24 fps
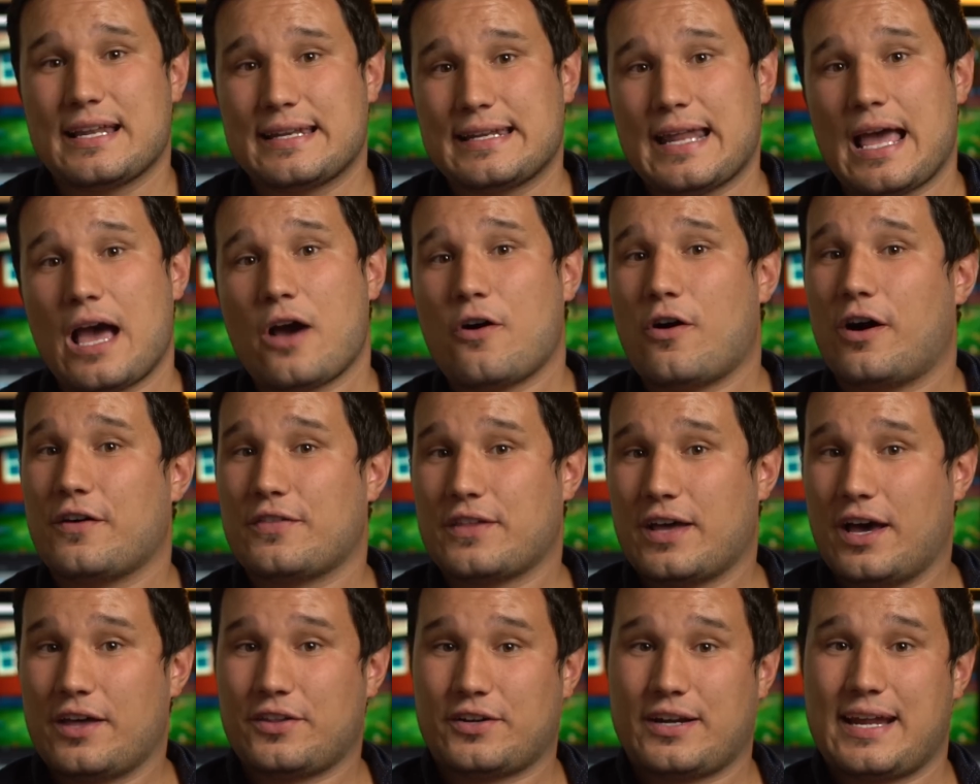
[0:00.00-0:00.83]
Now,
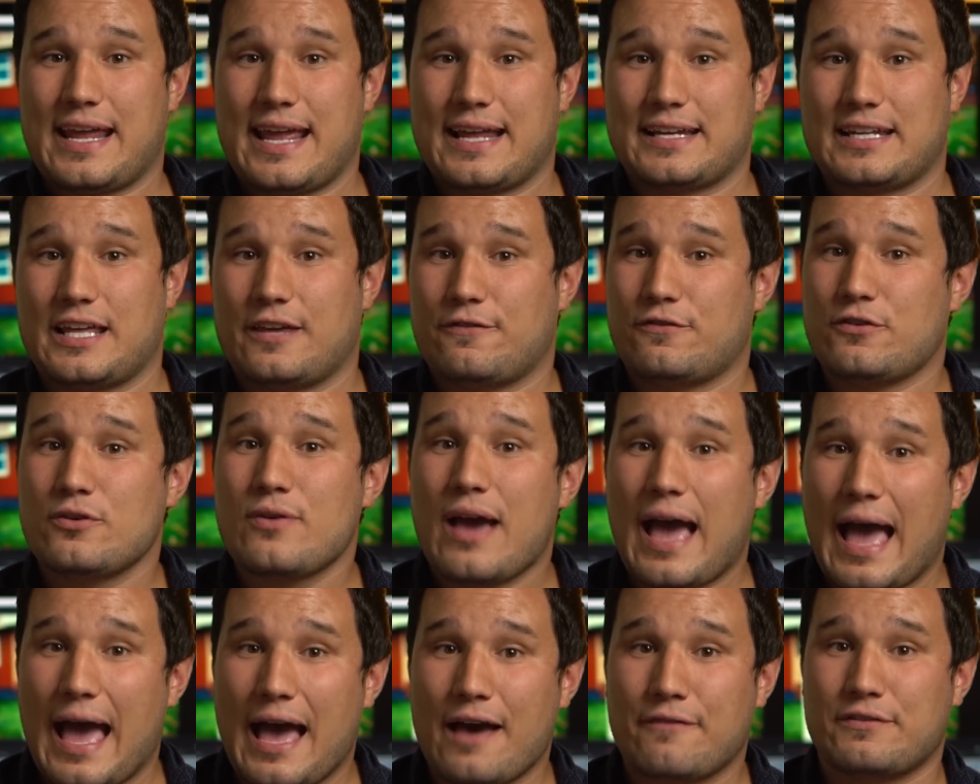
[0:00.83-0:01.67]
on the other hand, if
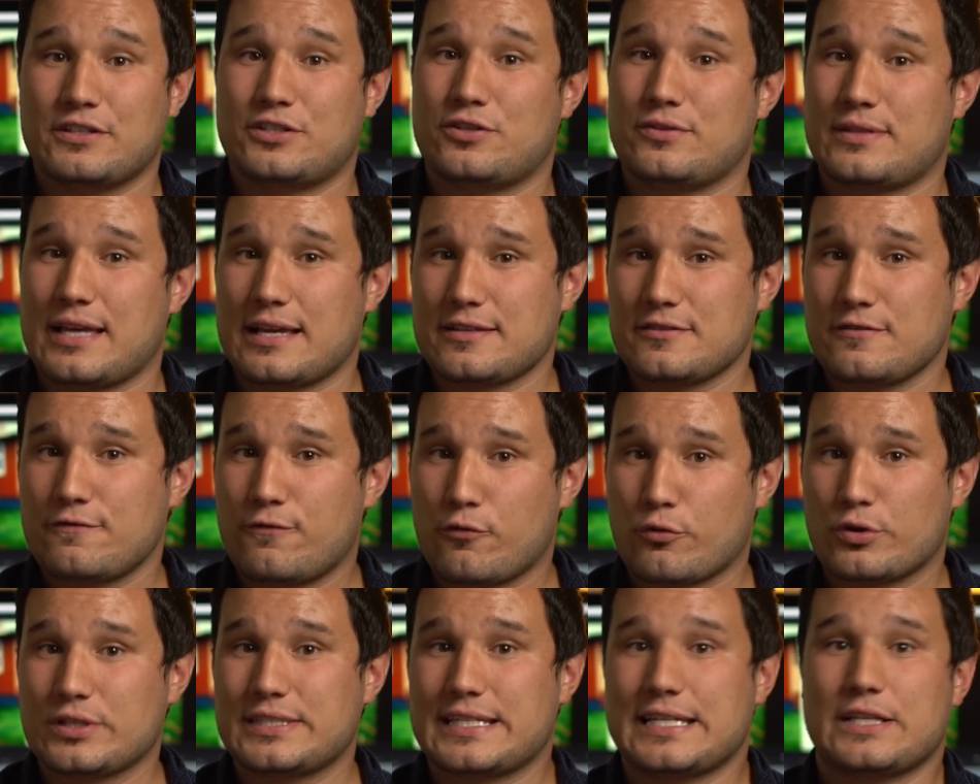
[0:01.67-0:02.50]
you have a
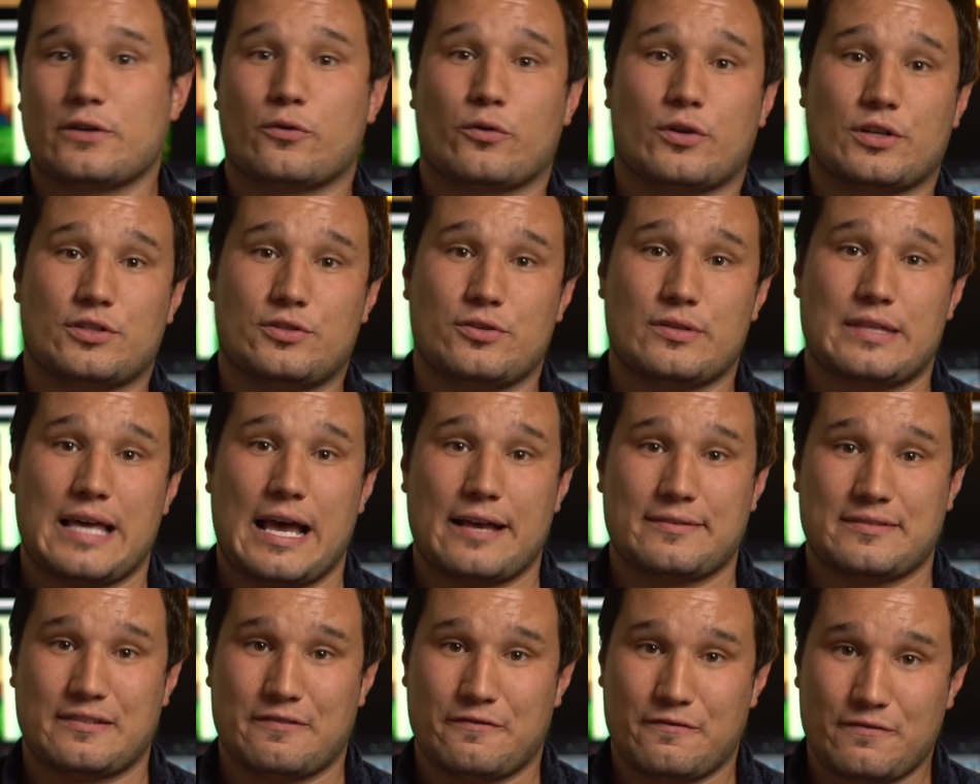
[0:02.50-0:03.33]
2014 or a
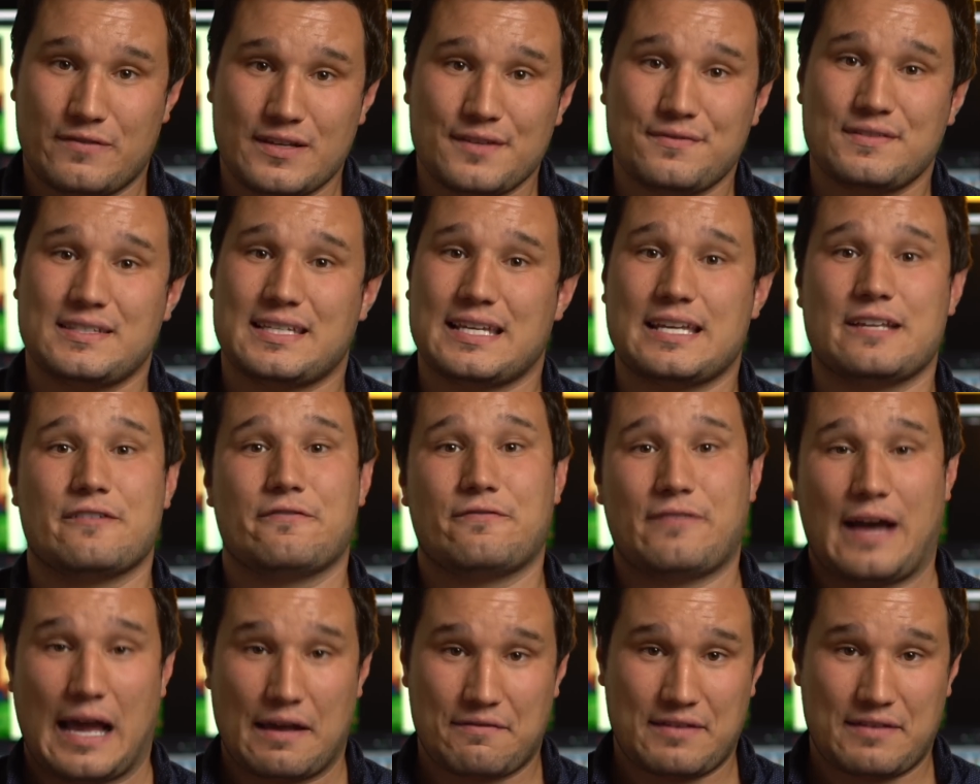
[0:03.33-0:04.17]

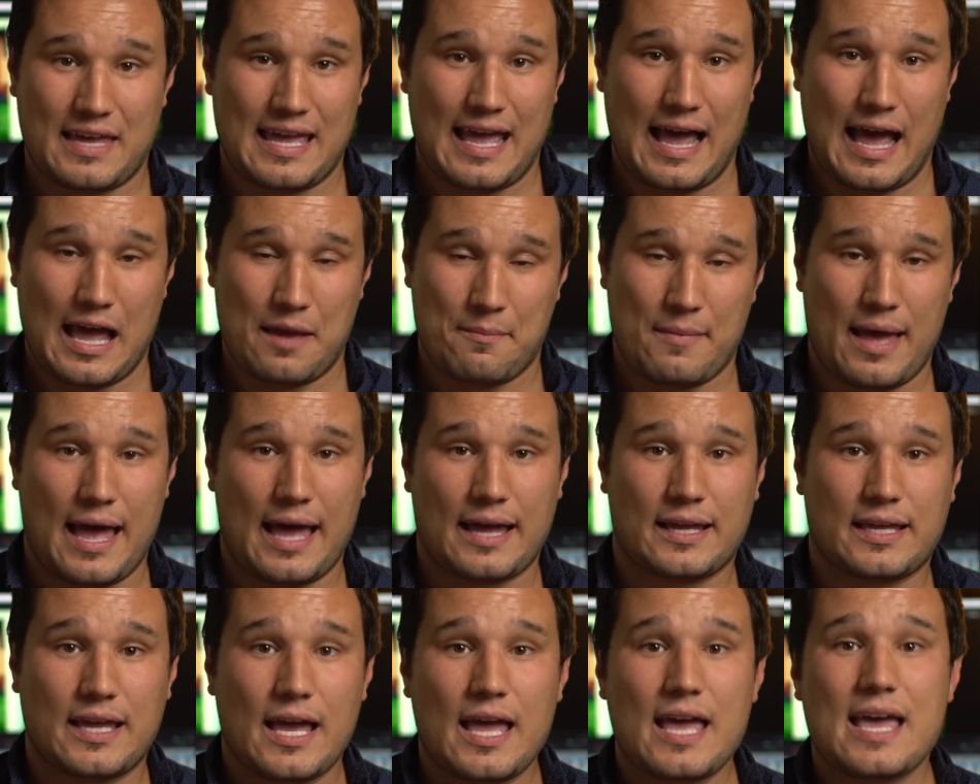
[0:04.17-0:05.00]
2015 5K
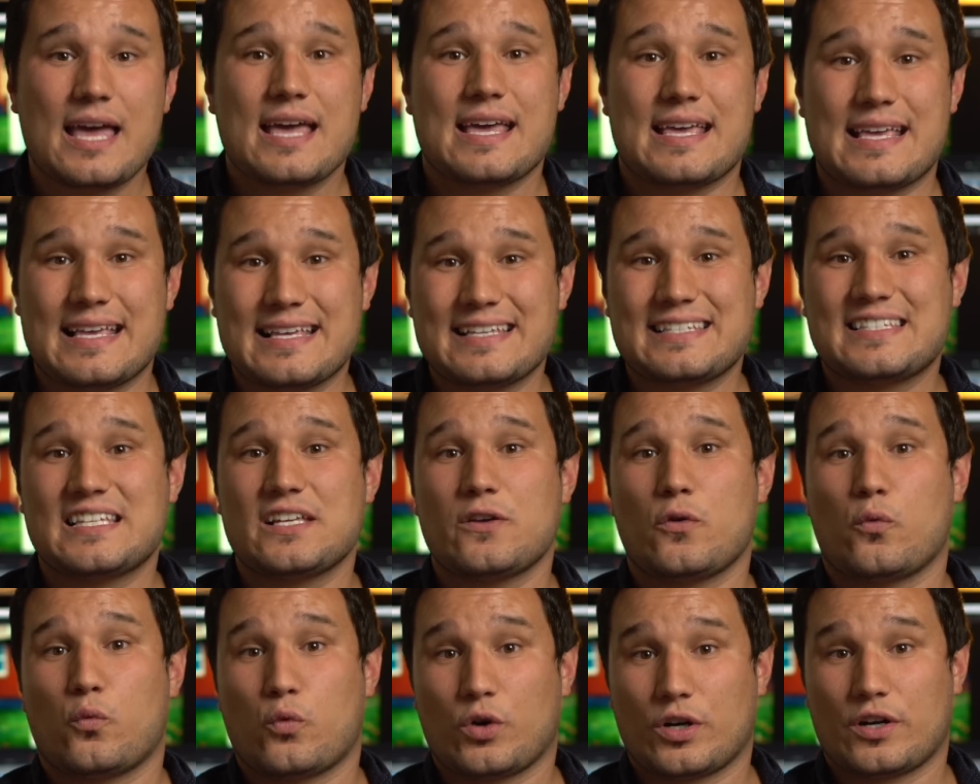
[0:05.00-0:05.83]
iMac, is
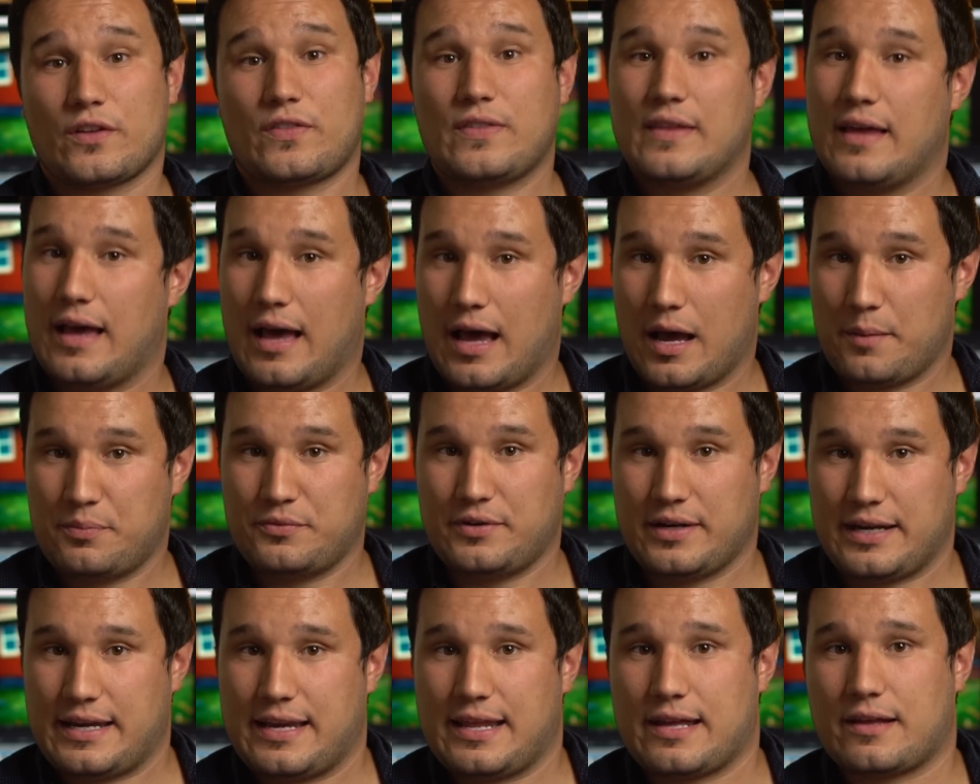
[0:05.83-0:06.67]
it worth
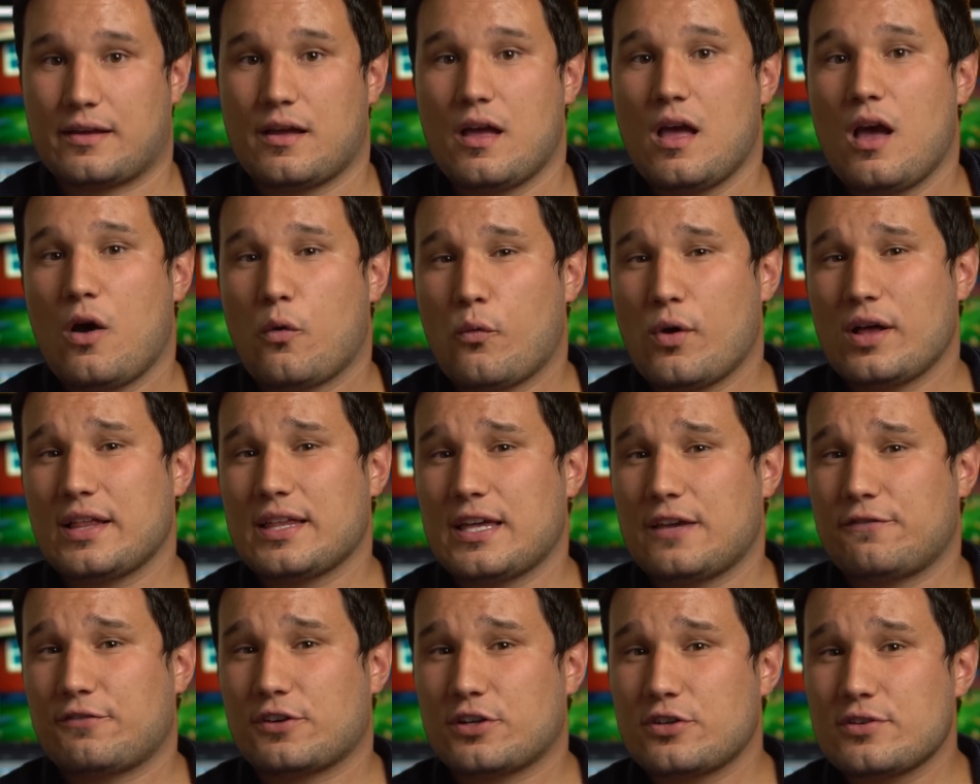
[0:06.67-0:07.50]
upgrading? Well,
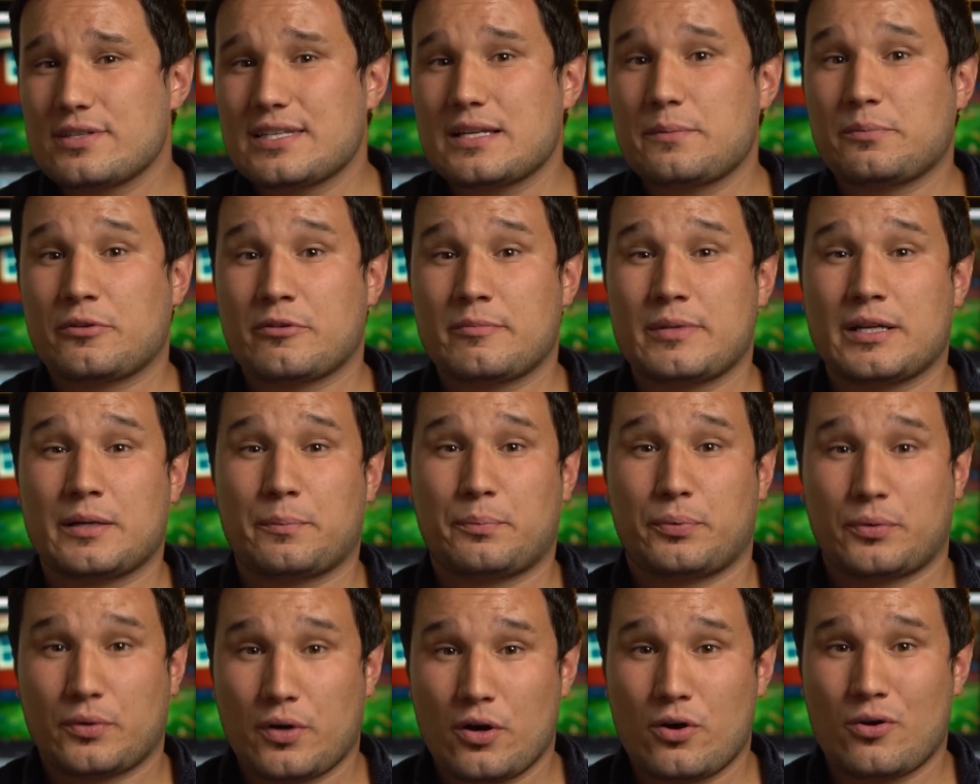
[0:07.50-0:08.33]
if you're using Premiere
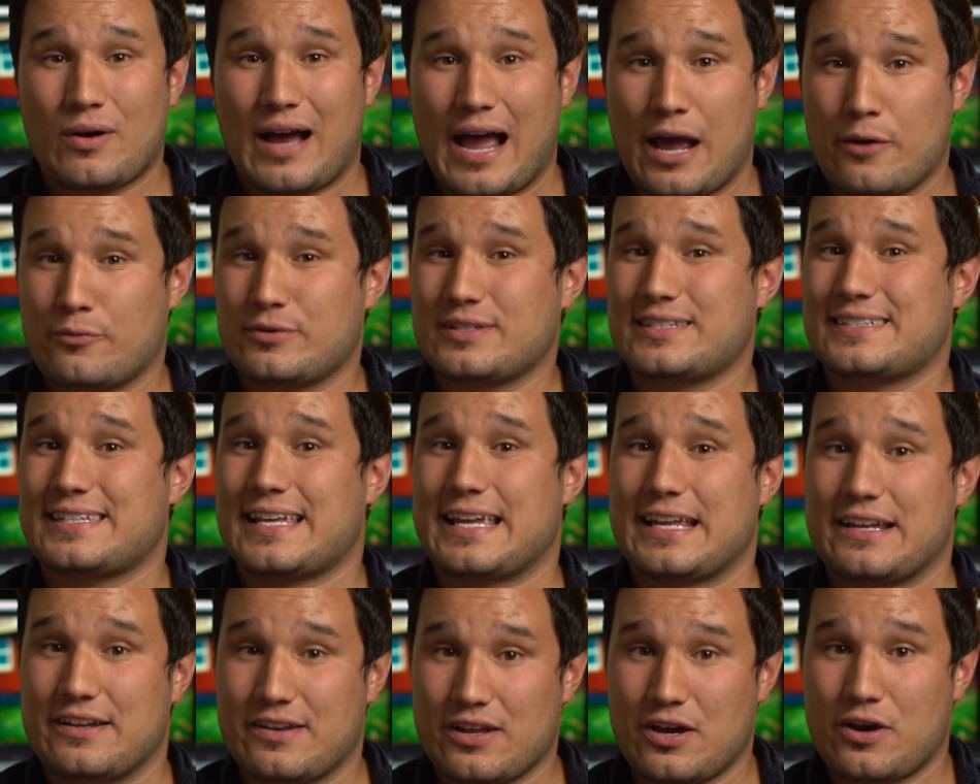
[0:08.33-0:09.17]
Pro, I would
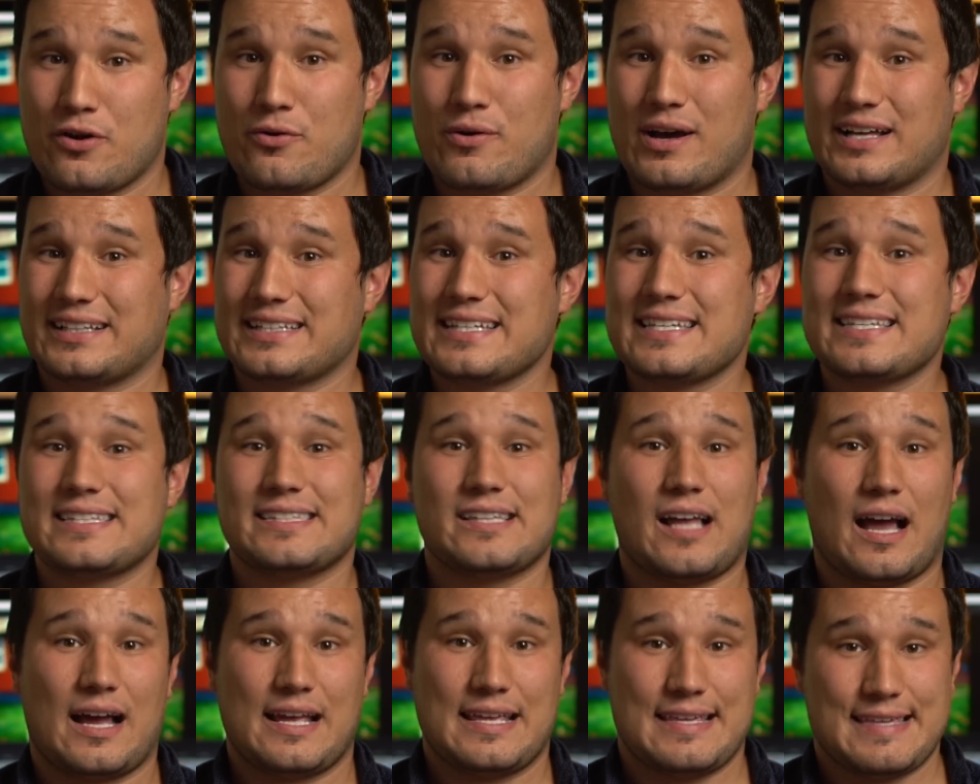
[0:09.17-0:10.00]
say no, at least
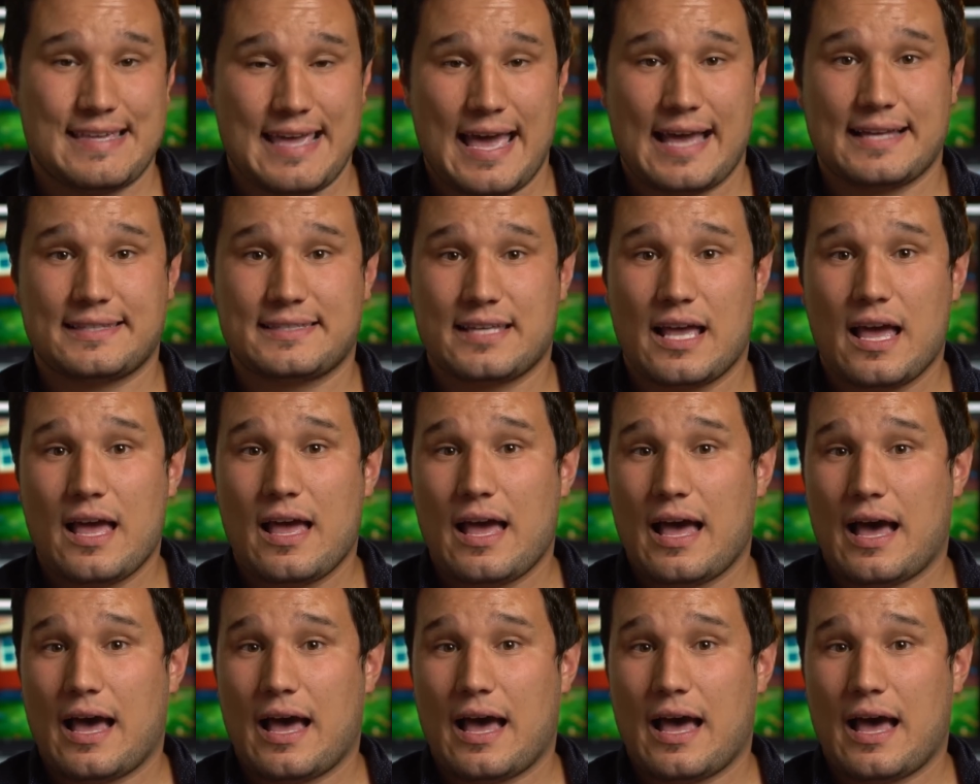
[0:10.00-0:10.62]
not yet.